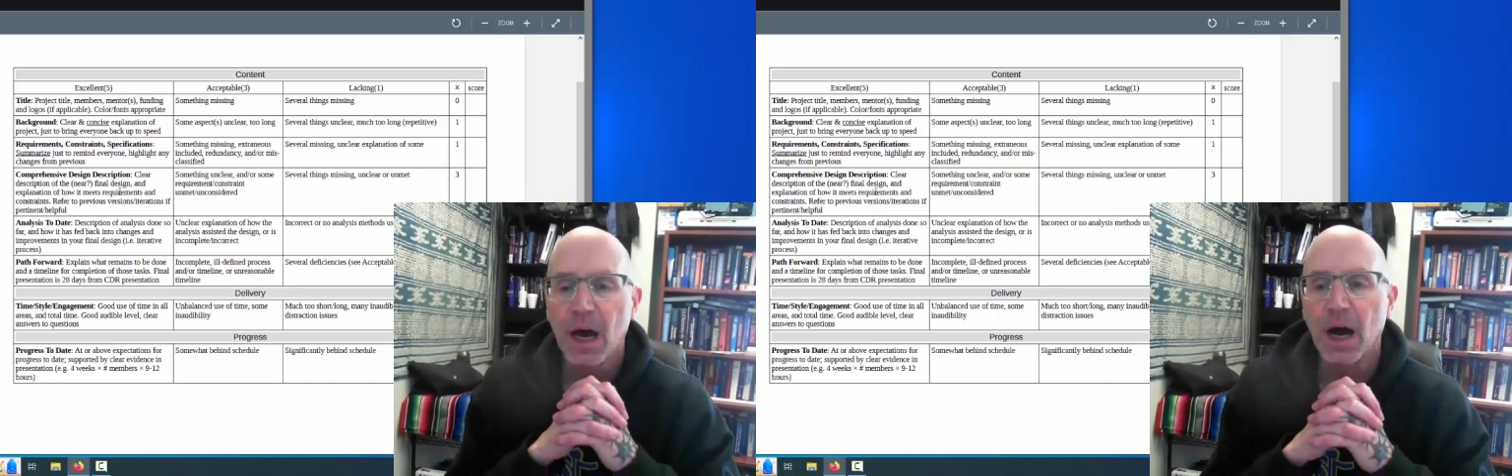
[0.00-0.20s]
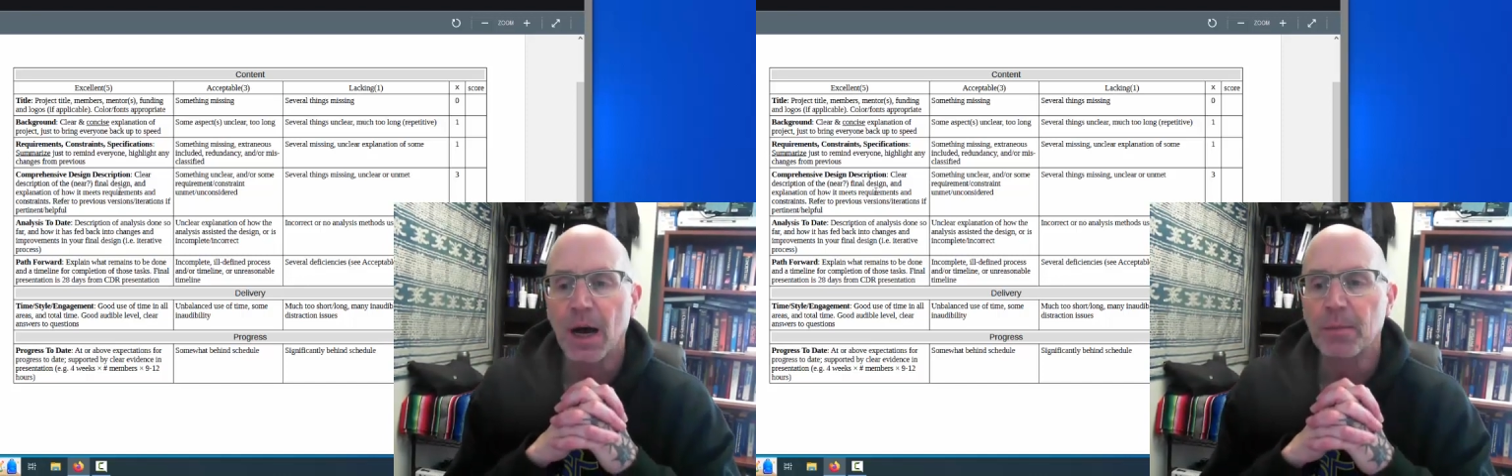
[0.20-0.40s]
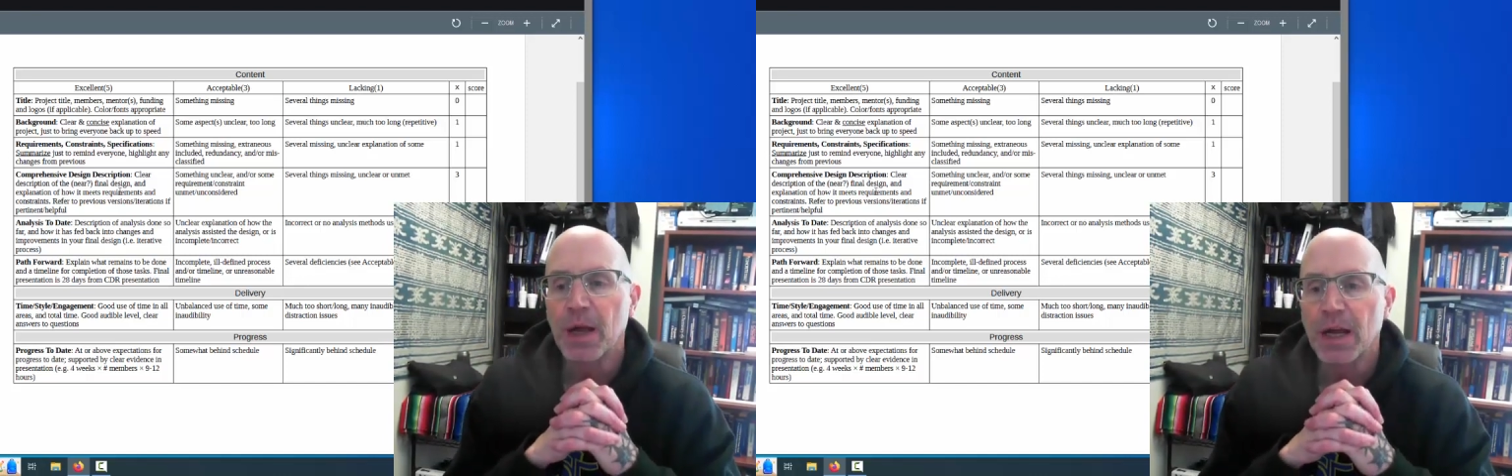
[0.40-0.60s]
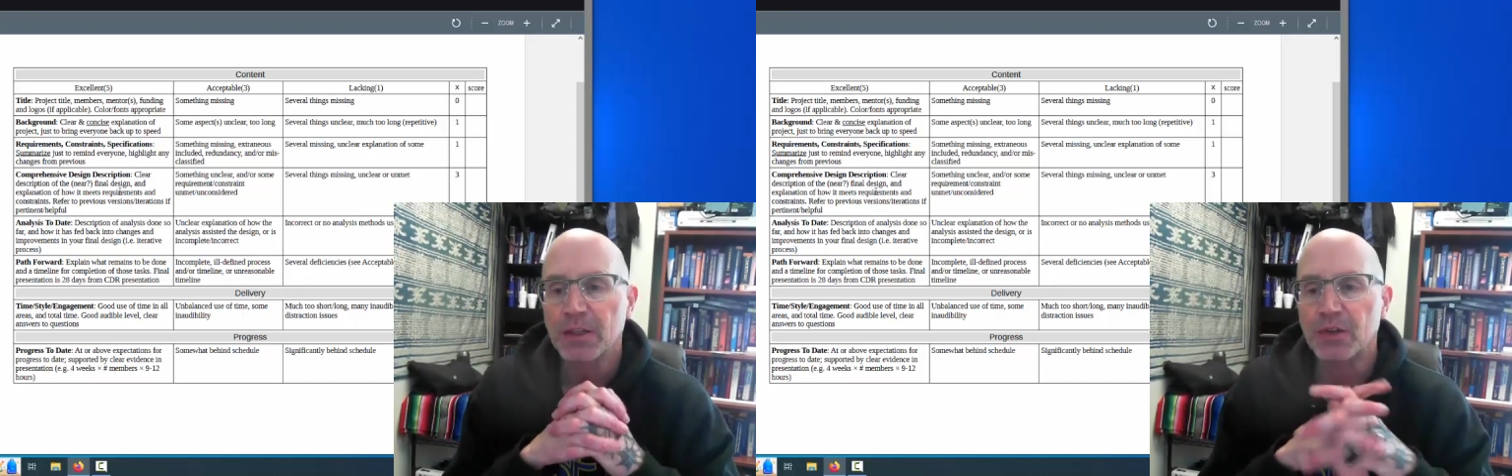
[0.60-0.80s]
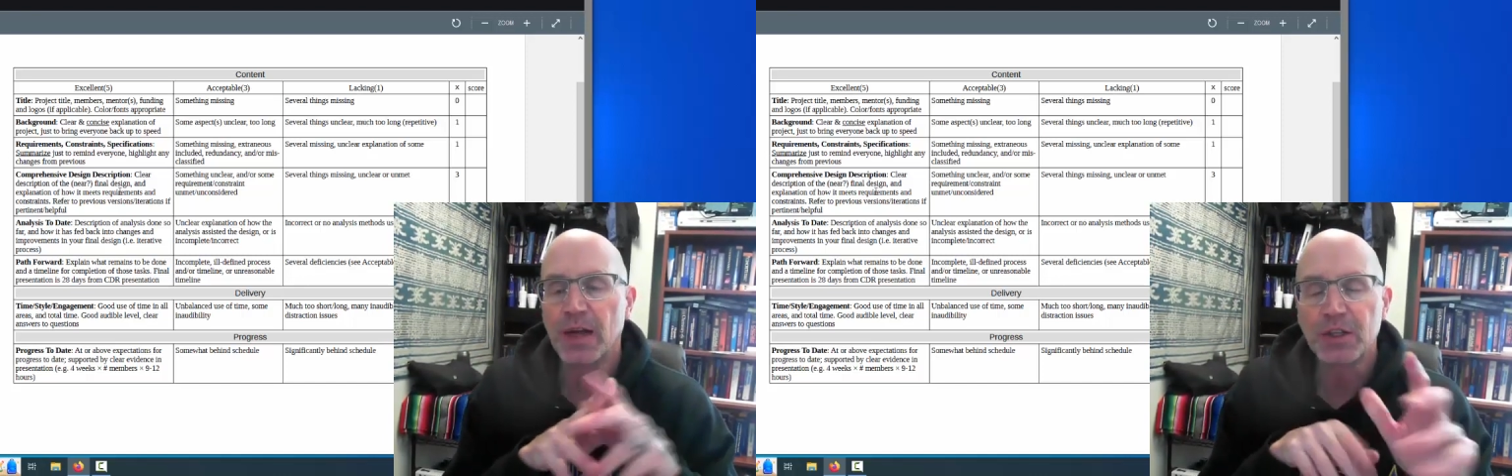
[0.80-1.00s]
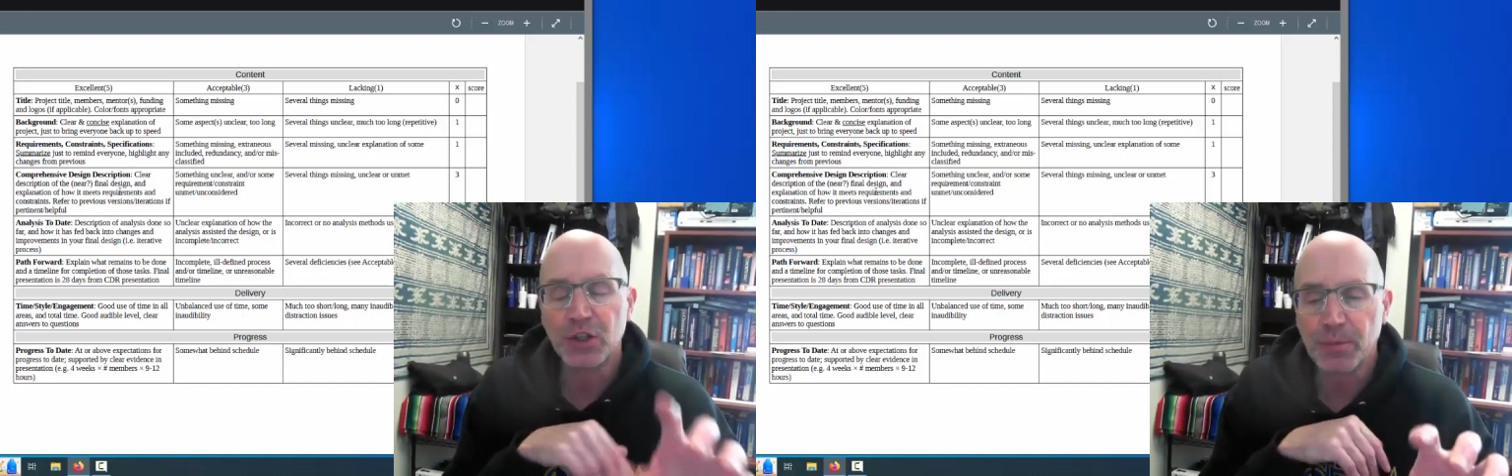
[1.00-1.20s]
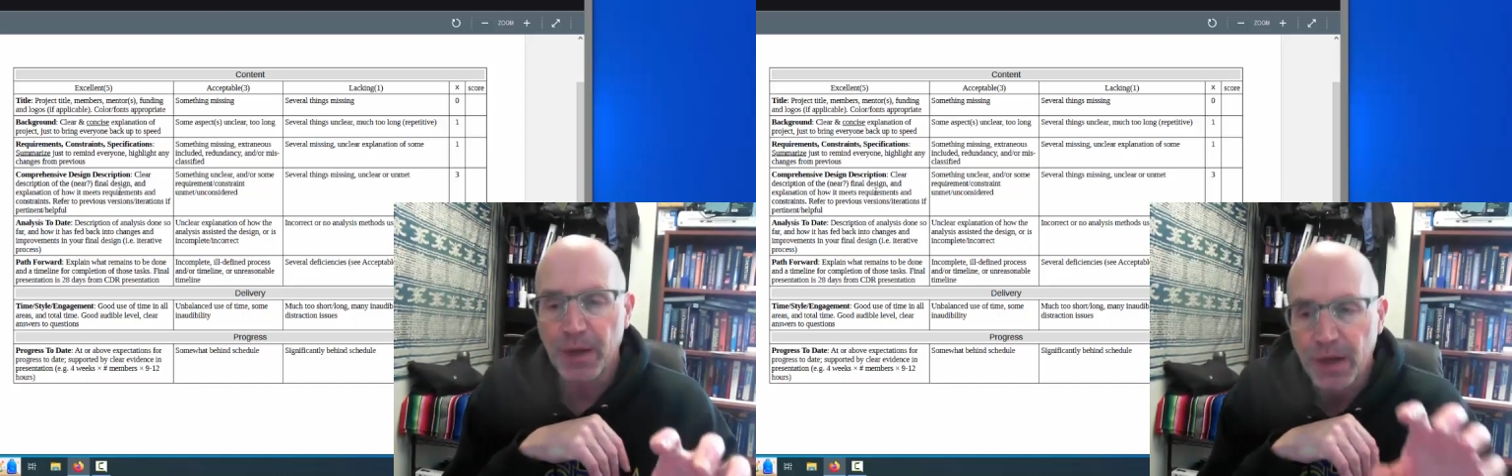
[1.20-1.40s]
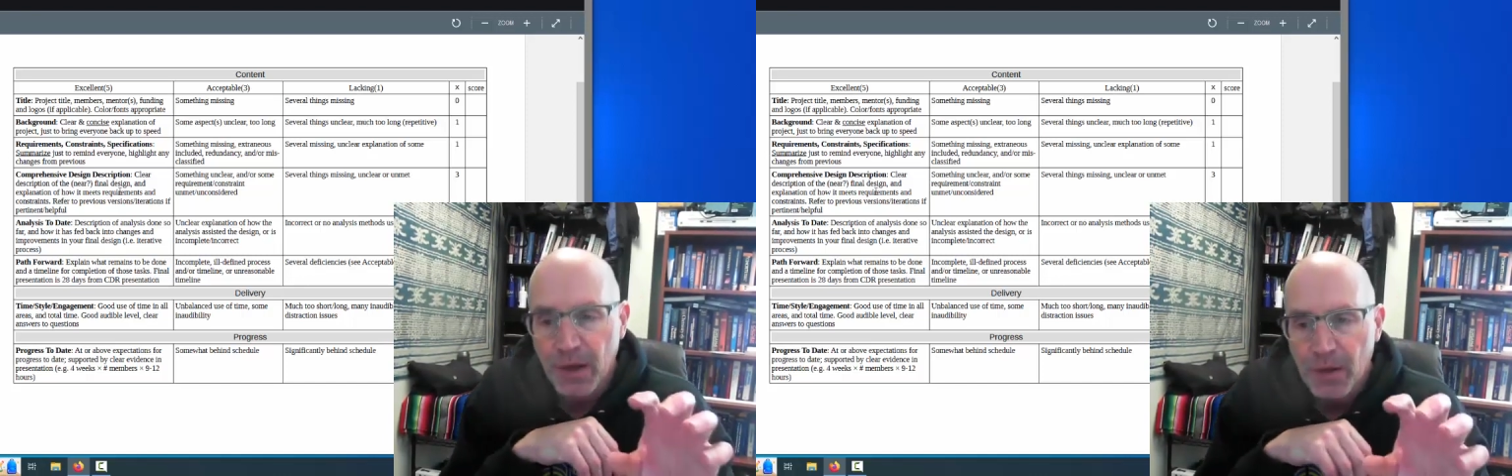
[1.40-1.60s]
And so that should
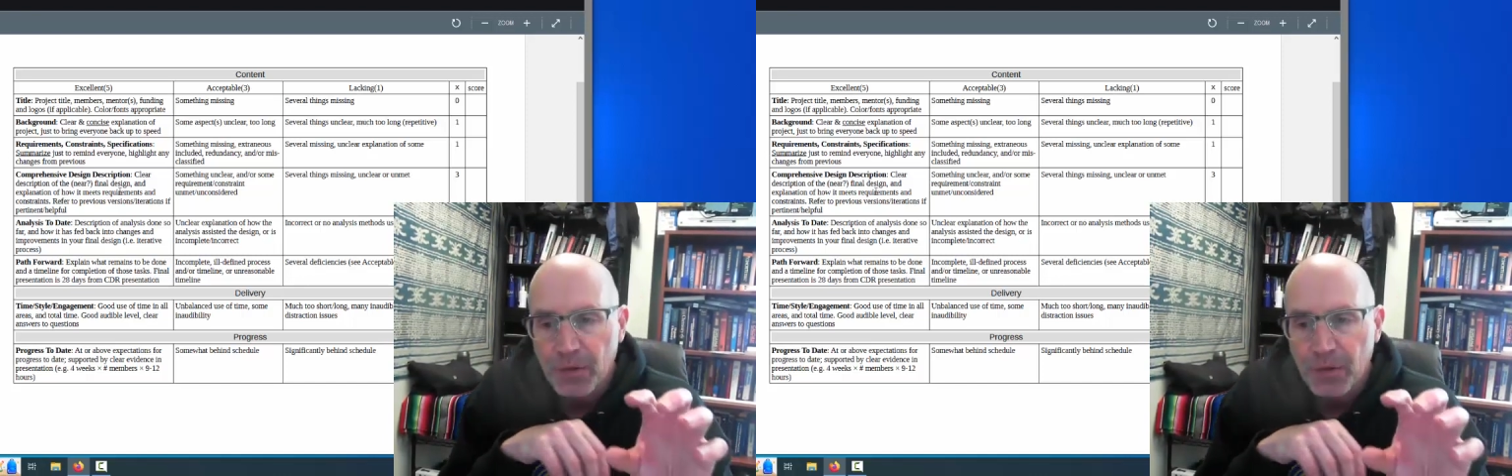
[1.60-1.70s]
be,